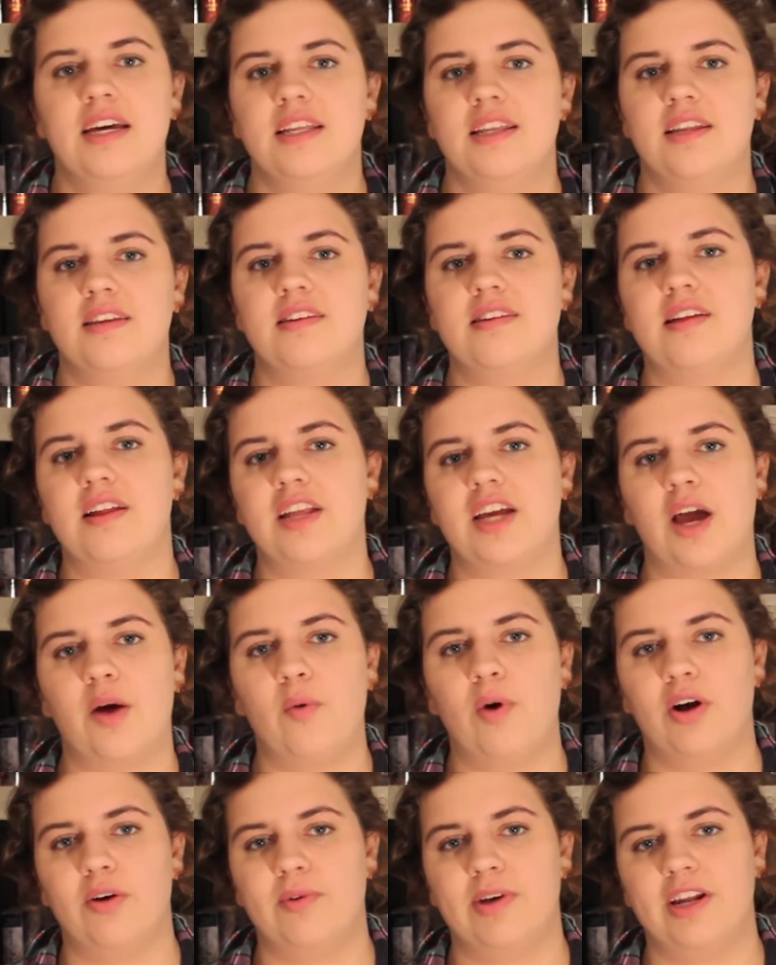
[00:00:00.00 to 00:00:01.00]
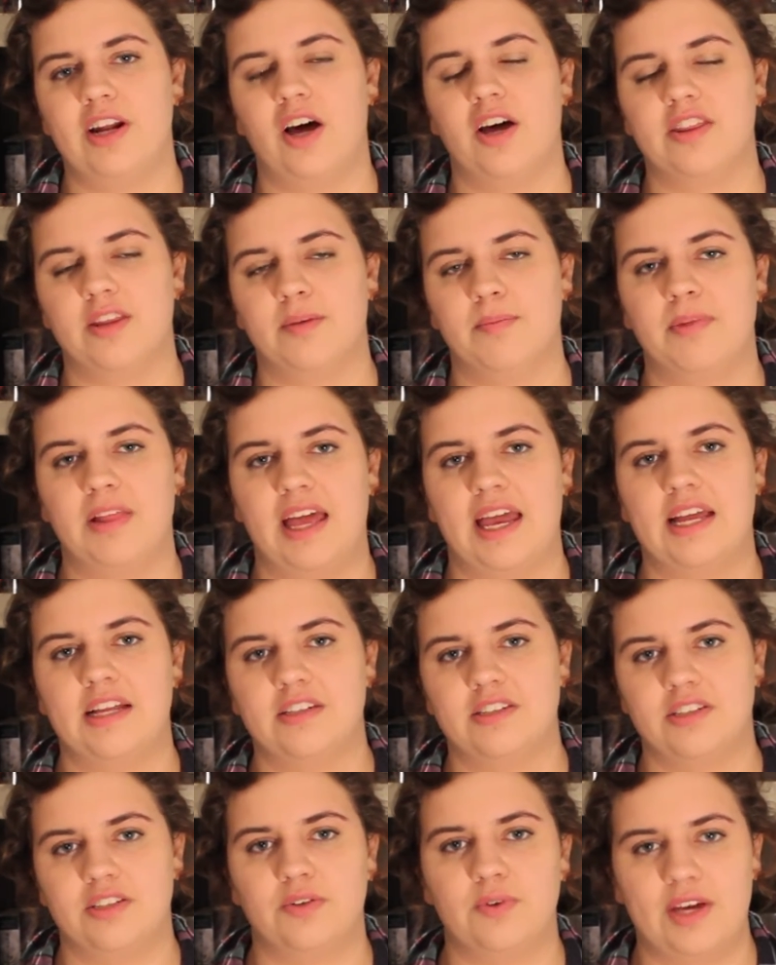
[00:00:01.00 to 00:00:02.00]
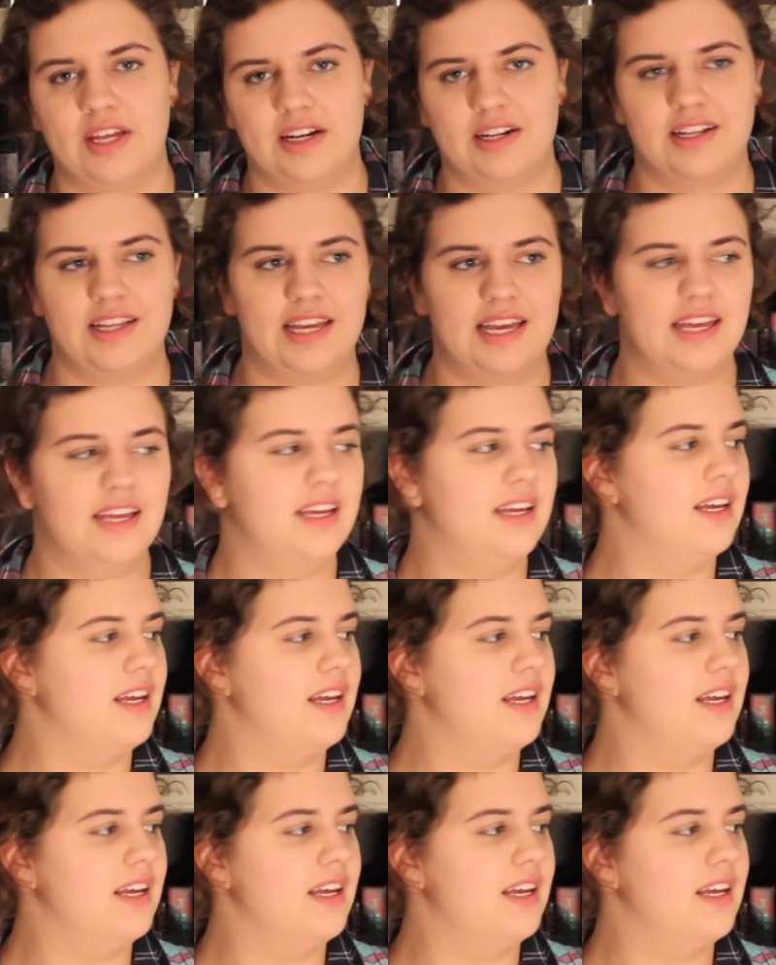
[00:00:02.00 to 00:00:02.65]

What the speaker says: This is something I want to read on the plane to Italy.